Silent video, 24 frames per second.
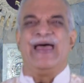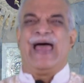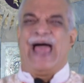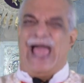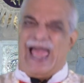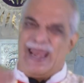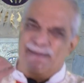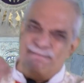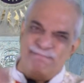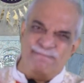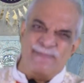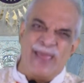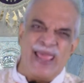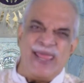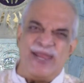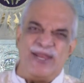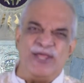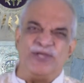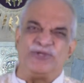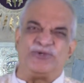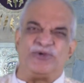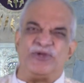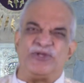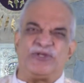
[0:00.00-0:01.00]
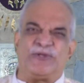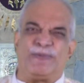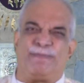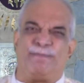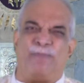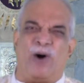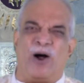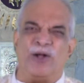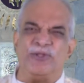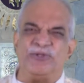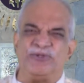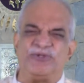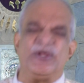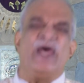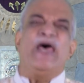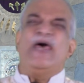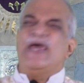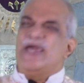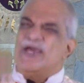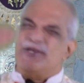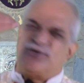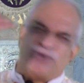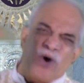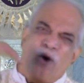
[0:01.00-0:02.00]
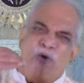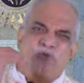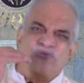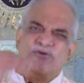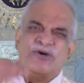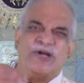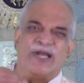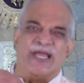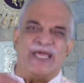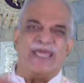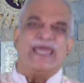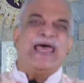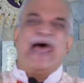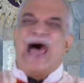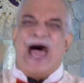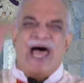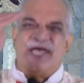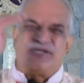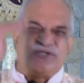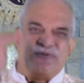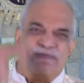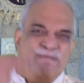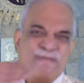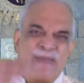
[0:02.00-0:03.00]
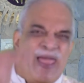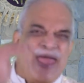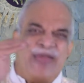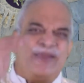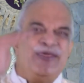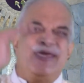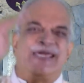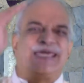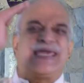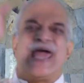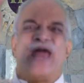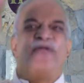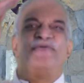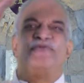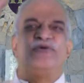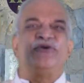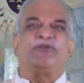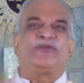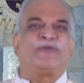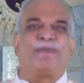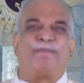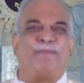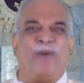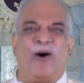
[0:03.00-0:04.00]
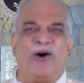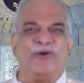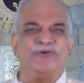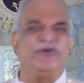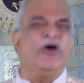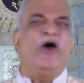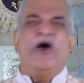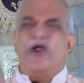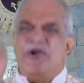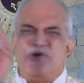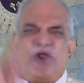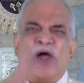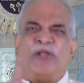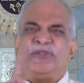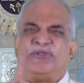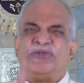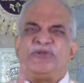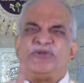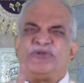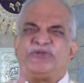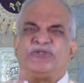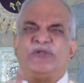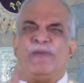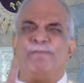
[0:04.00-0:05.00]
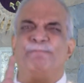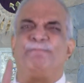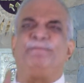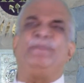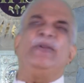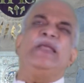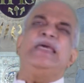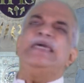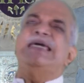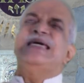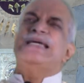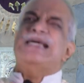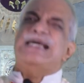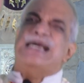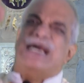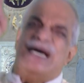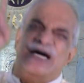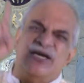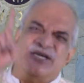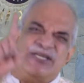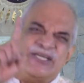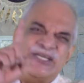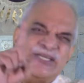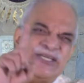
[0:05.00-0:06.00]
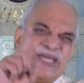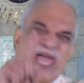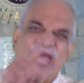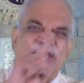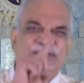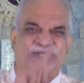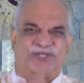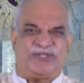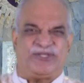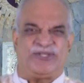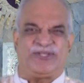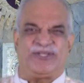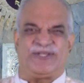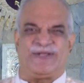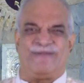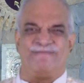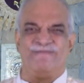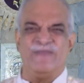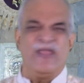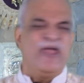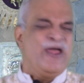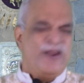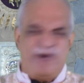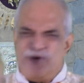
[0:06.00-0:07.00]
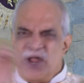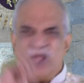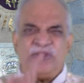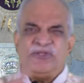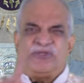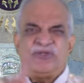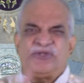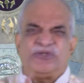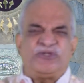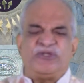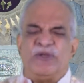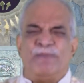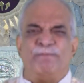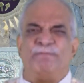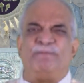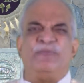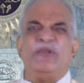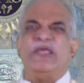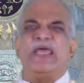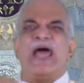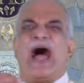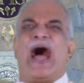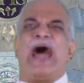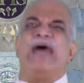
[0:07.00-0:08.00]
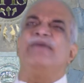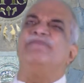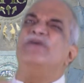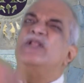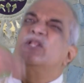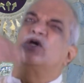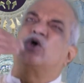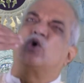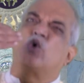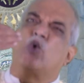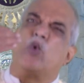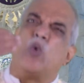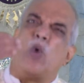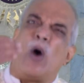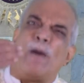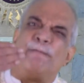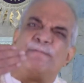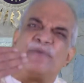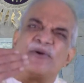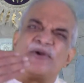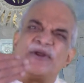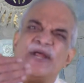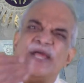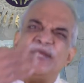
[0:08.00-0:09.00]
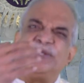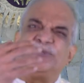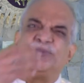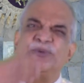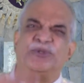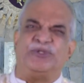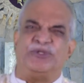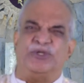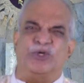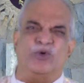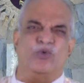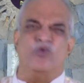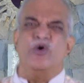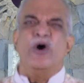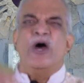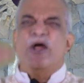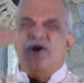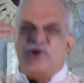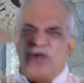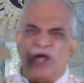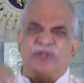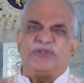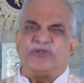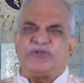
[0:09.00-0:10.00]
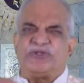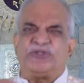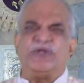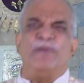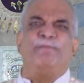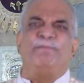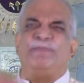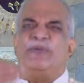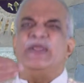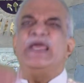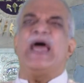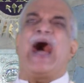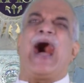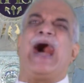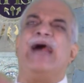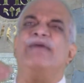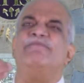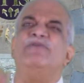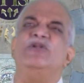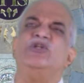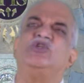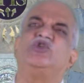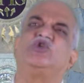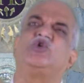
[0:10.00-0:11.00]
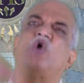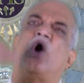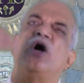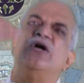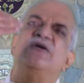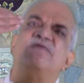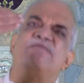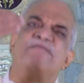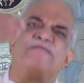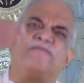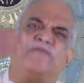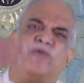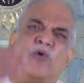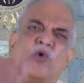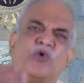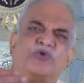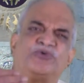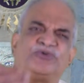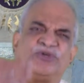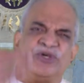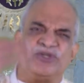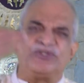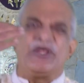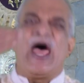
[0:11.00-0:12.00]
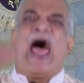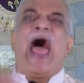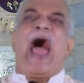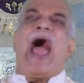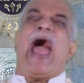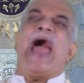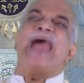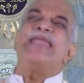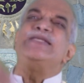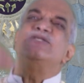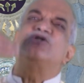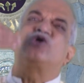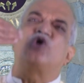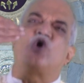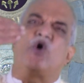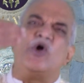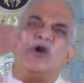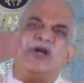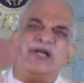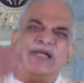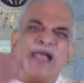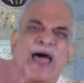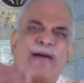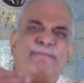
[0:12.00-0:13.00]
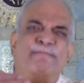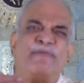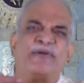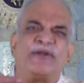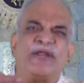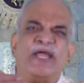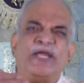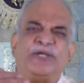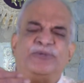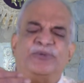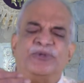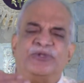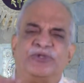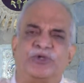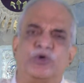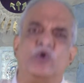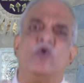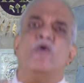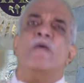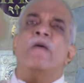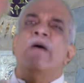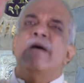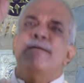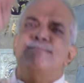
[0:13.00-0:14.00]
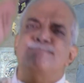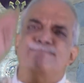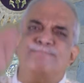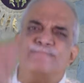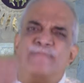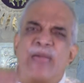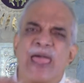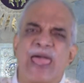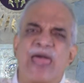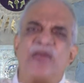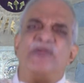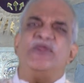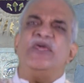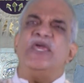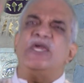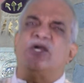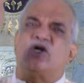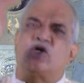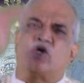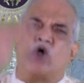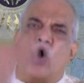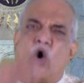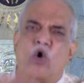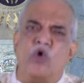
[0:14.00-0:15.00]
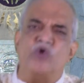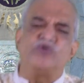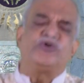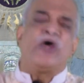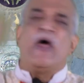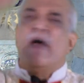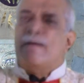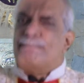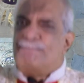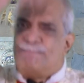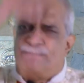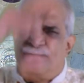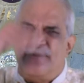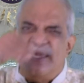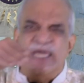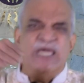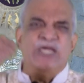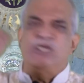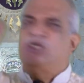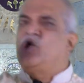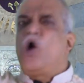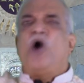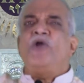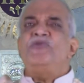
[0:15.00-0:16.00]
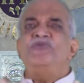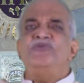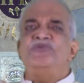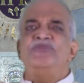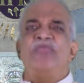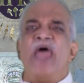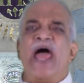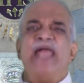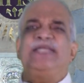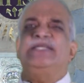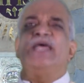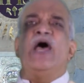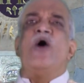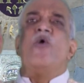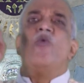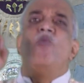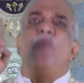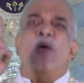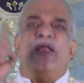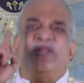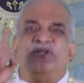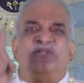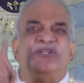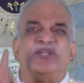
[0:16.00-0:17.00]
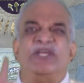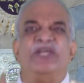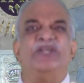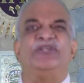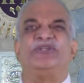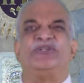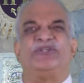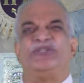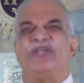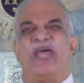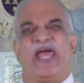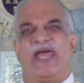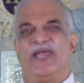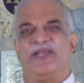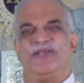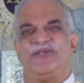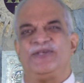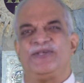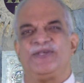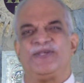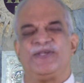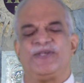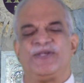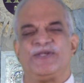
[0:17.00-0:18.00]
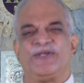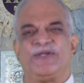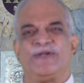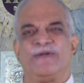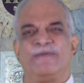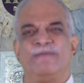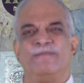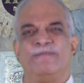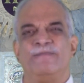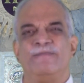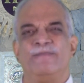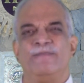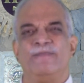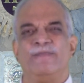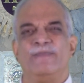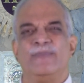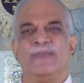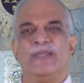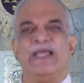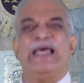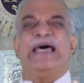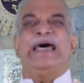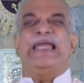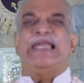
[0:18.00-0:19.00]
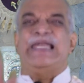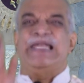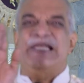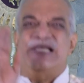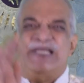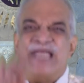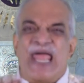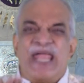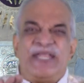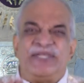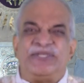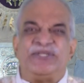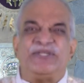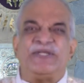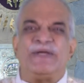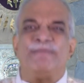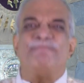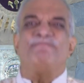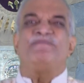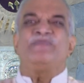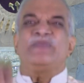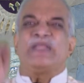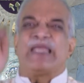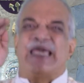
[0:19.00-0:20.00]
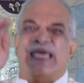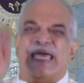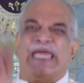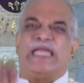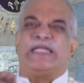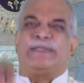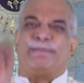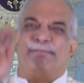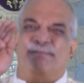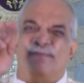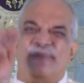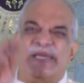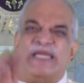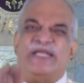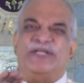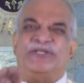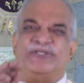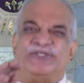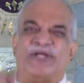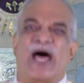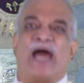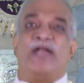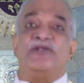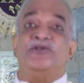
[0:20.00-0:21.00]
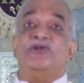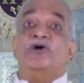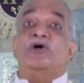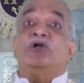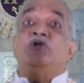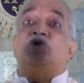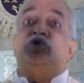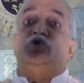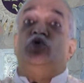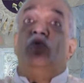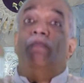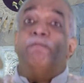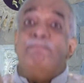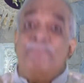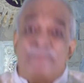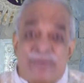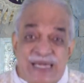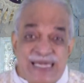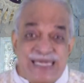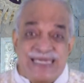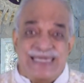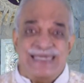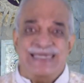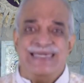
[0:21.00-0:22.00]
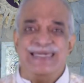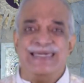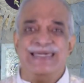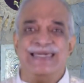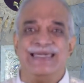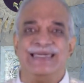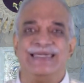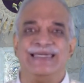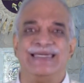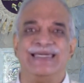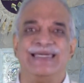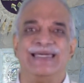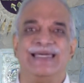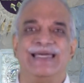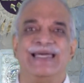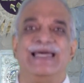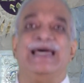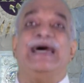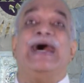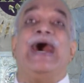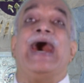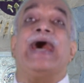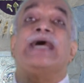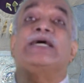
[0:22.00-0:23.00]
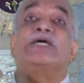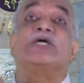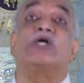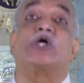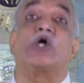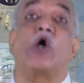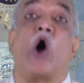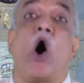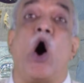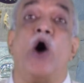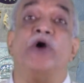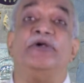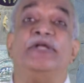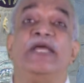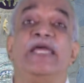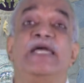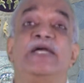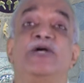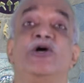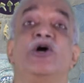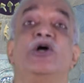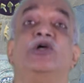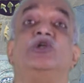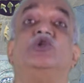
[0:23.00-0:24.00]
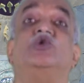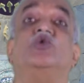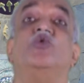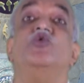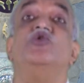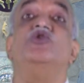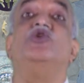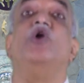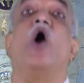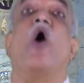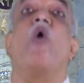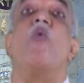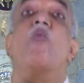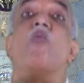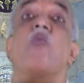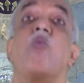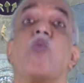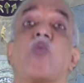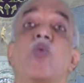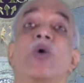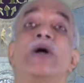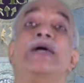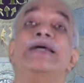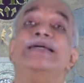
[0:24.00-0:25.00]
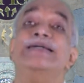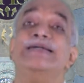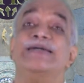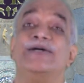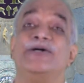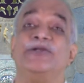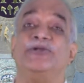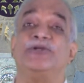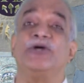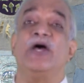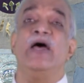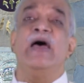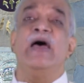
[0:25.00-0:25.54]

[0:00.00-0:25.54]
and Mary's response is only as Mary can respond, not simply a yes, not simply I will cooperate with you, not simply I will join forces and collaborate with you. Mary goes beyond that when she says, let it be done to me according to your word.